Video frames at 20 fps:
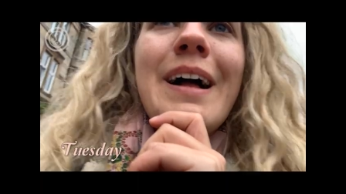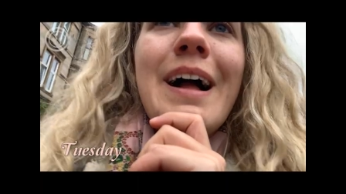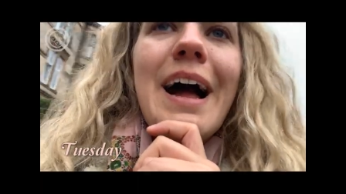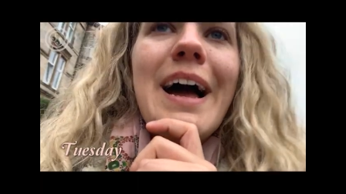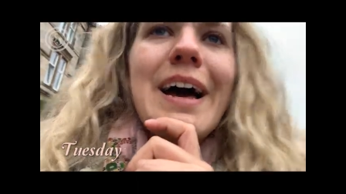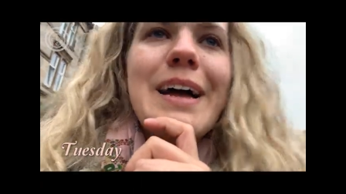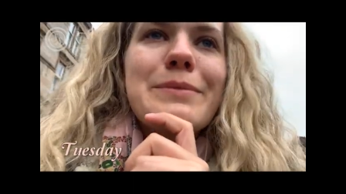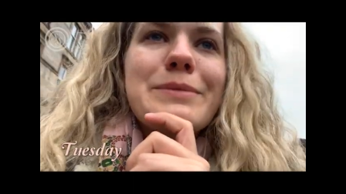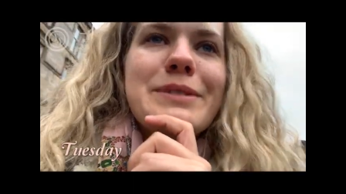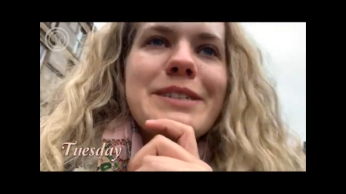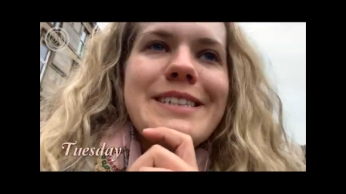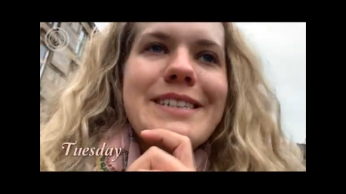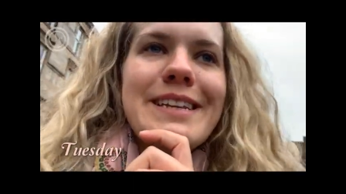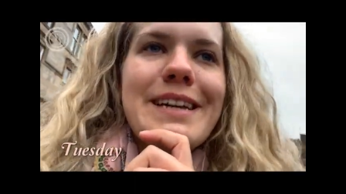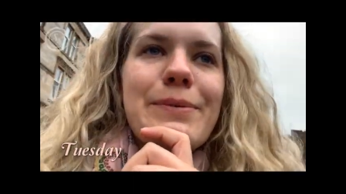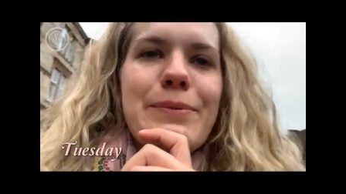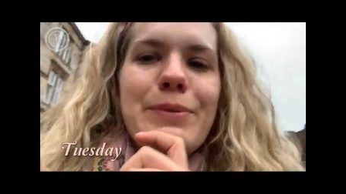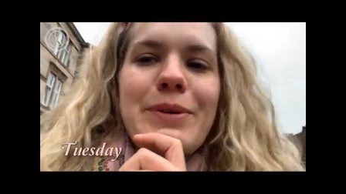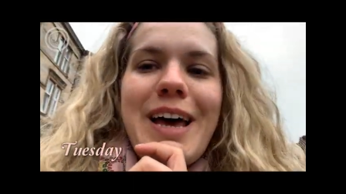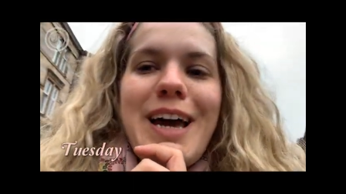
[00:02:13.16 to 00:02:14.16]
And I'm just
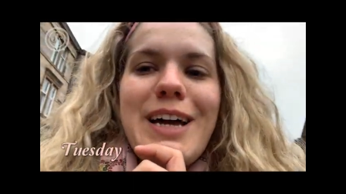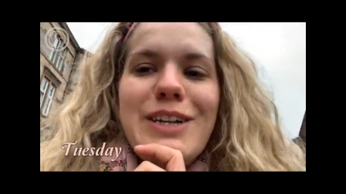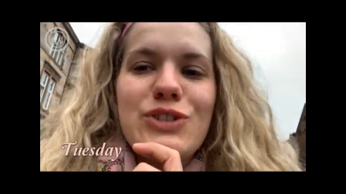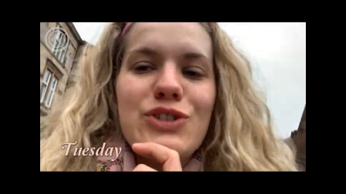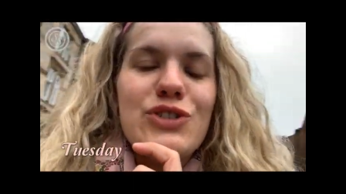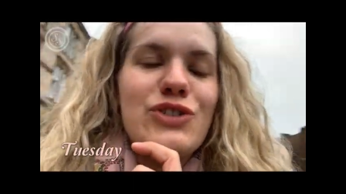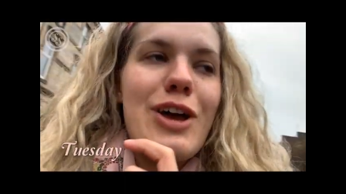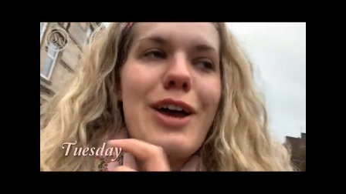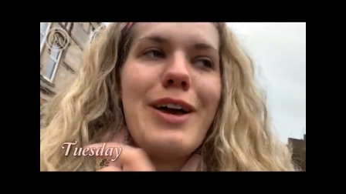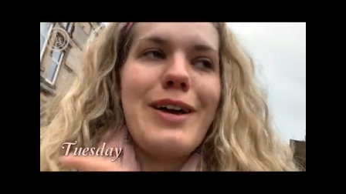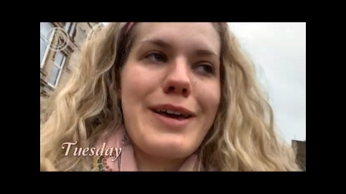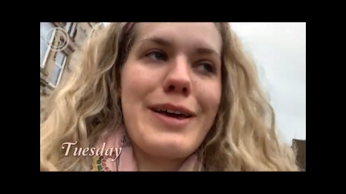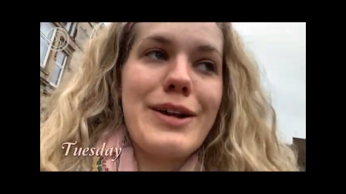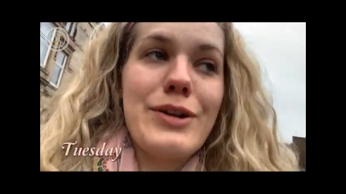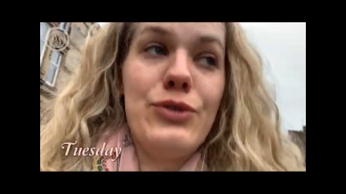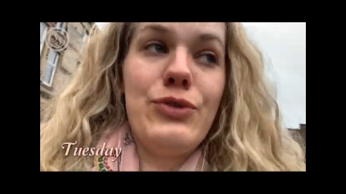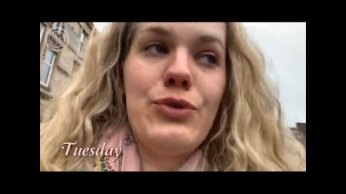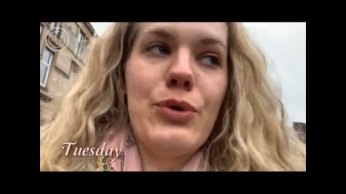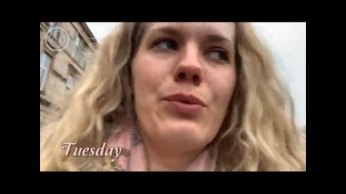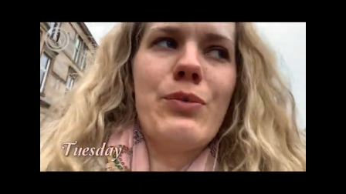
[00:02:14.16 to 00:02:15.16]
like, well, that's shit. I kind
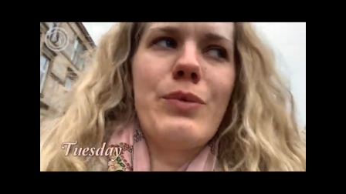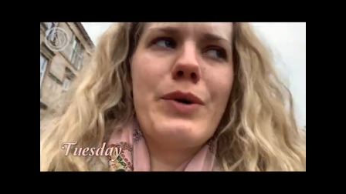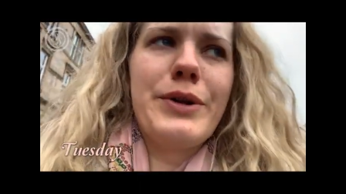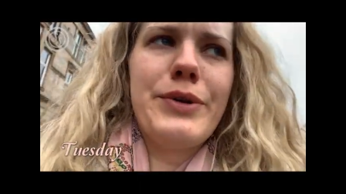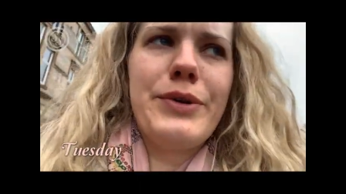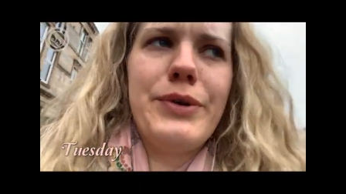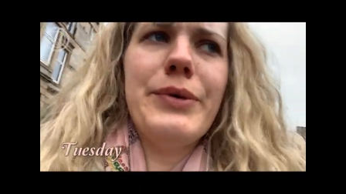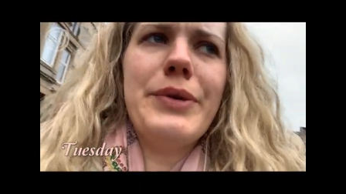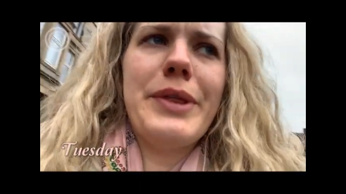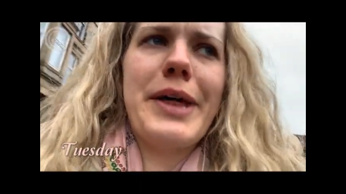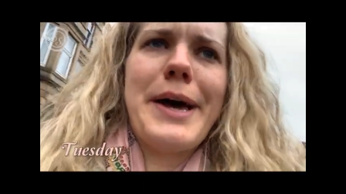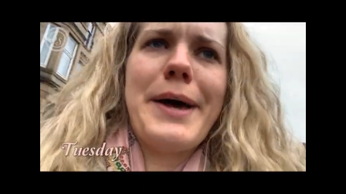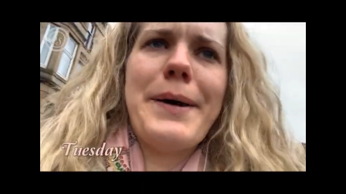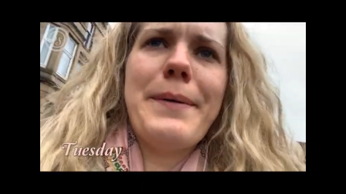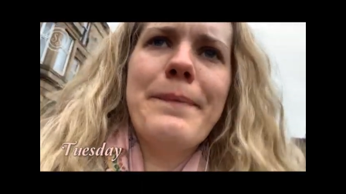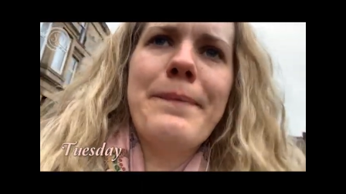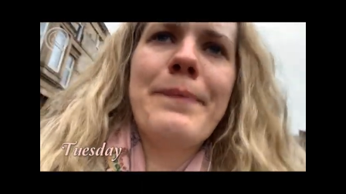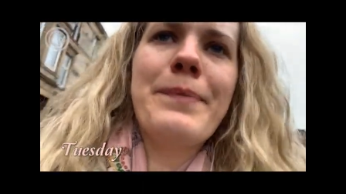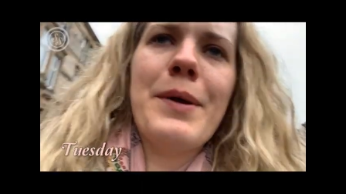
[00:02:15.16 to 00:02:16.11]
of don't want to do that.